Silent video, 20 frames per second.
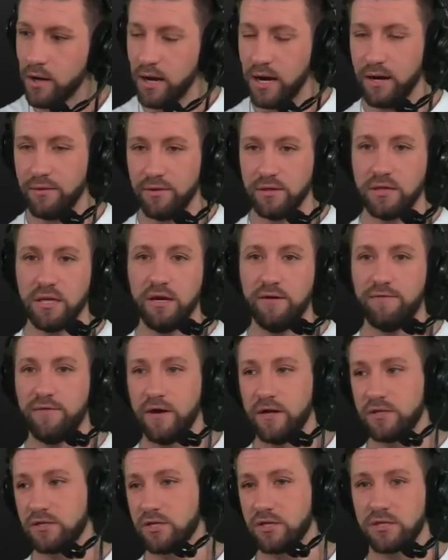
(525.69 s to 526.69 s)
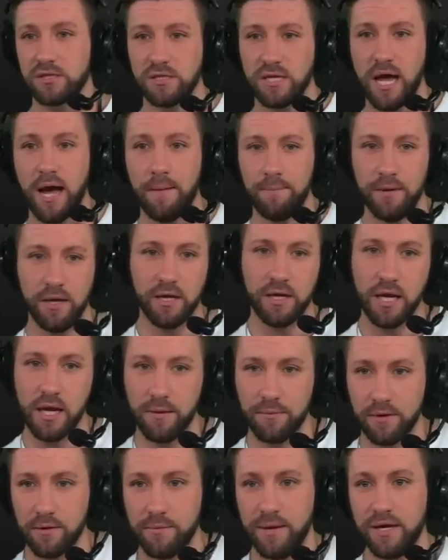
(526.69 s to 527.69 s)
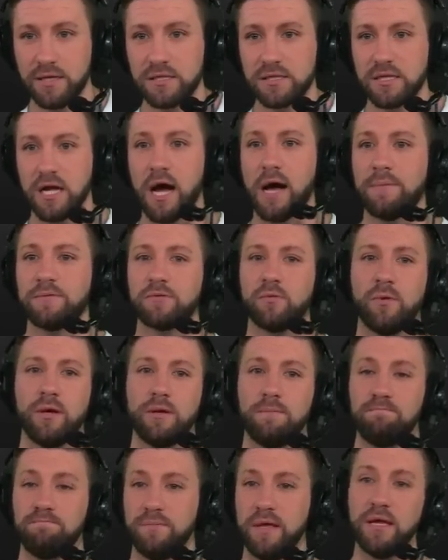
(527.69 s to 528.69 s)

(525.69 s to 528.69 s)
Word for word: and the defense just not being able to make stops when